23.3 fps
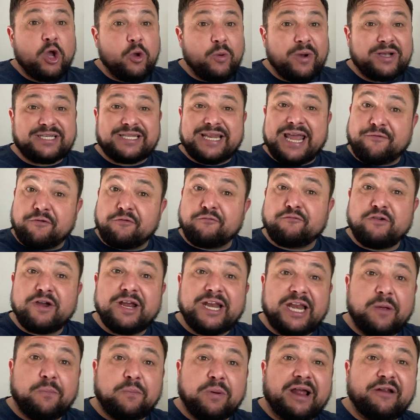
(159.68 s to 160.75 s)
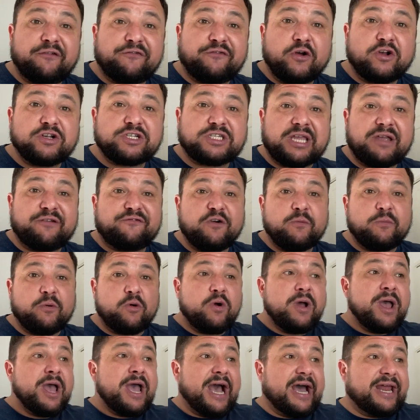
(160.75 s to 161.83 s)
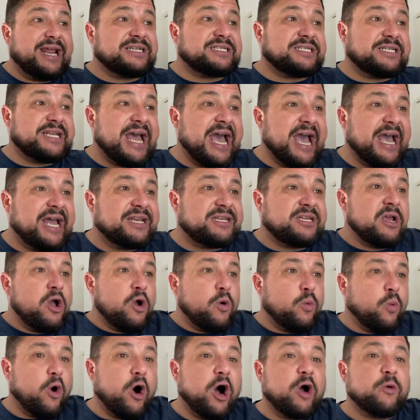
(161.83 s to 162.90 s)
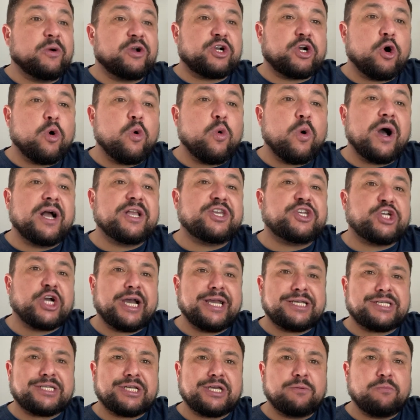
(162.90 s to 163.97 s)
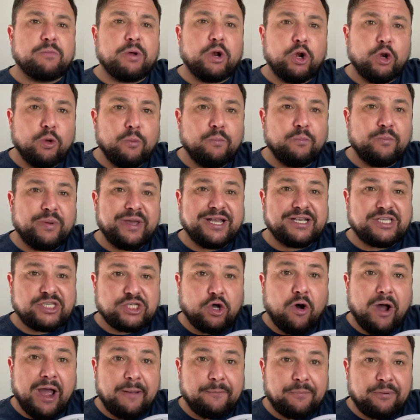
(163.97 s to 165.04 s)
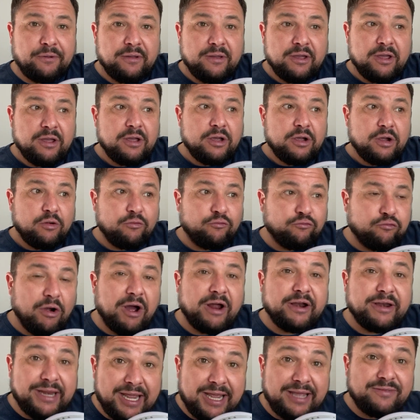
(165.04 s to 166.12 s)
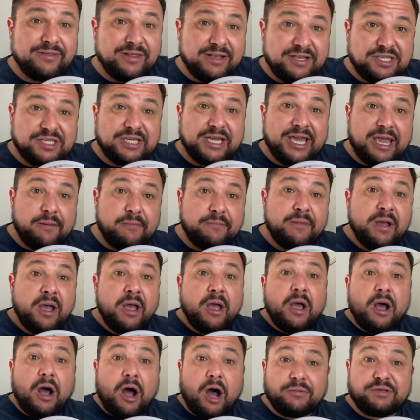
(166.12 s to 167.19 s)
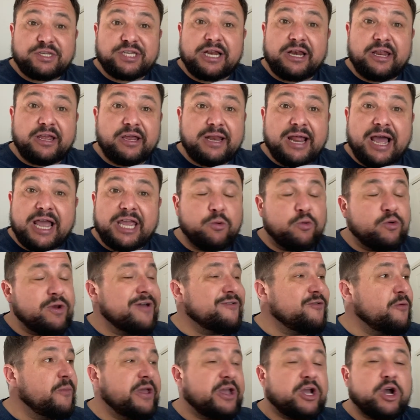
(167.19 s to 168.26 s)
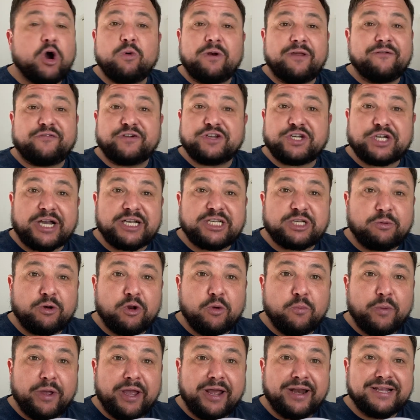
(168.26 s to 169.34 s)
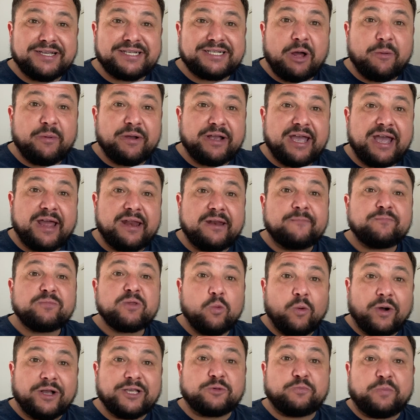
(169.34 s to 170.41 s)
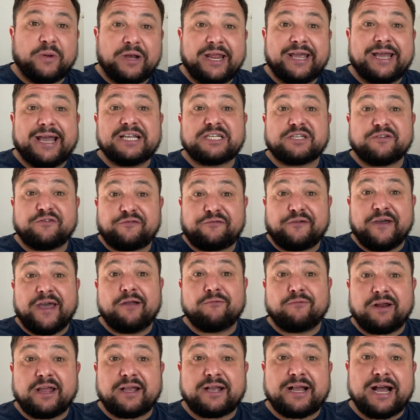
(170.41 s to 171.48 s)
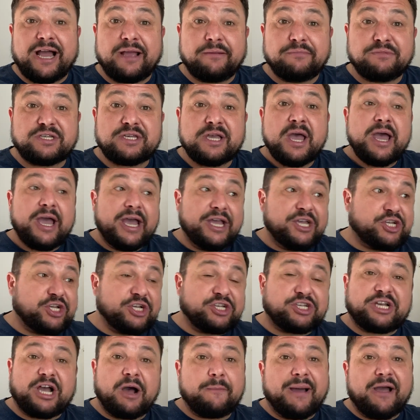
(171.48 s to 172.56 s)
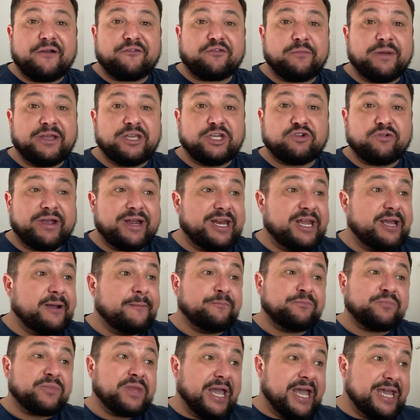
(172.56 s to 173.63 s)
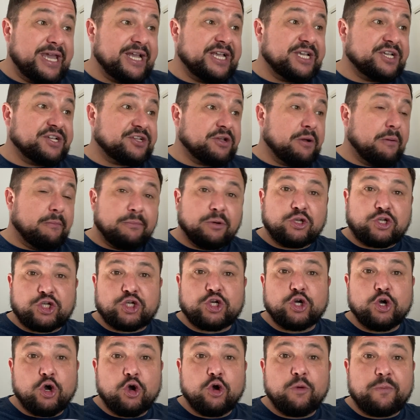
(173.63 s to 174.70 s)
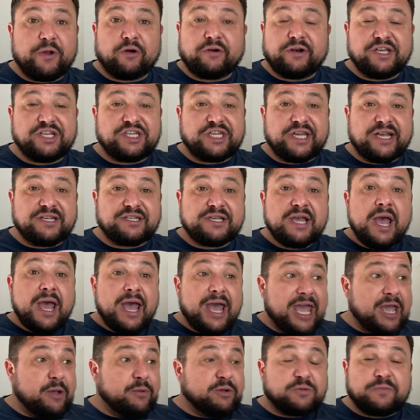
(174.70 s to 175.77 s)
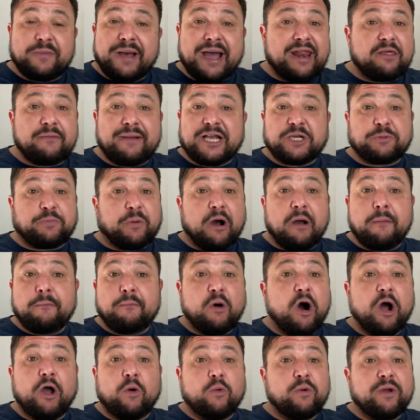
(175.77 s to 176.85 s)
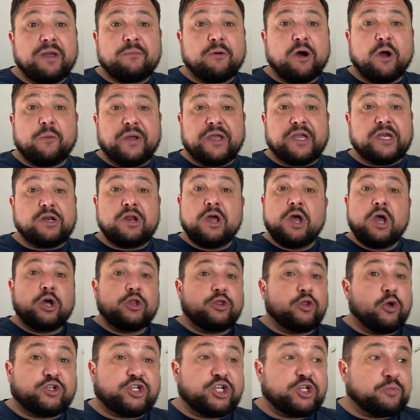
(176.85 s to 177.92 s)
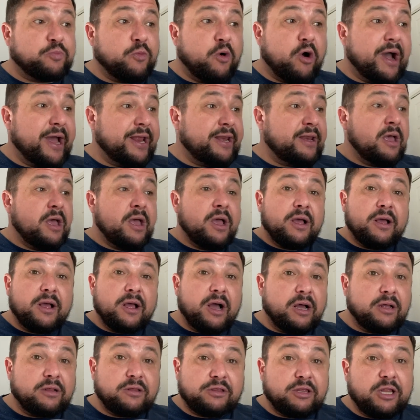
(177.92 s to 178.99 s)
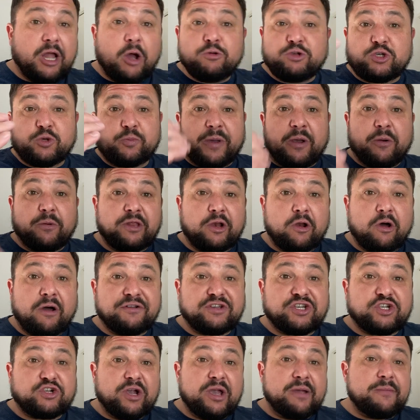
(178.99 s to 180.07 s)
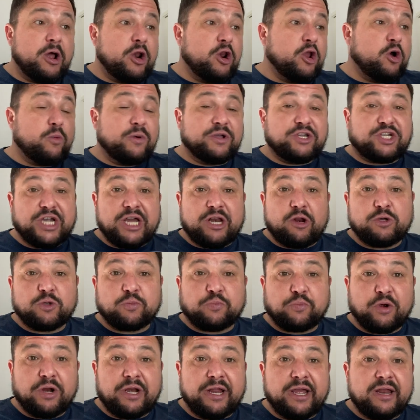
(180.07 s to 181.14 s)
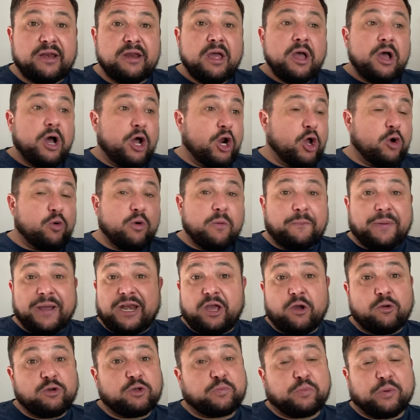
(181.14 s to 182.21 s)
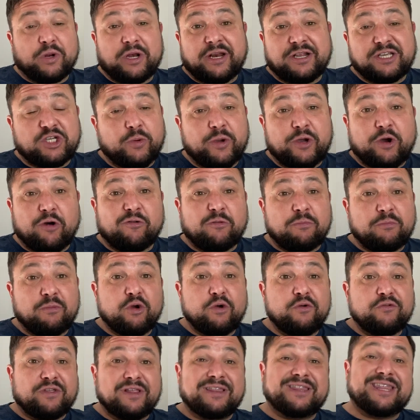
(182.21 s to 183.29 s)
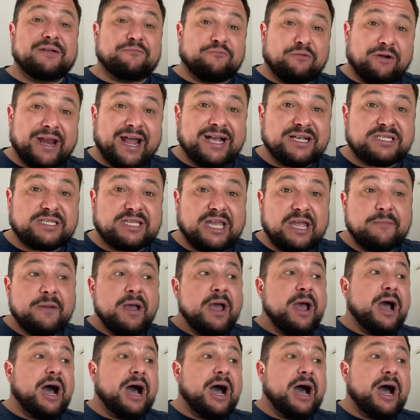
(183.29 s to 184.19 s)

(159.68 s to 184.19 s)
who hasn't ever really played first-team football and hasn't had had what I would call a Jayson Molumby type run in the team. I'm telling you now, you will never be calling for Jayson Molumby at this club again once Billy gets a fair run of games. He's just come back from injury and he, he is mature beyond his years. He was man of the match by a mile, in my opinion. Not just mine, loads of people on the live stream, along with Jed, who was brilliant, along with Bennett, who was brilliant, so he got removed and did run out of steam.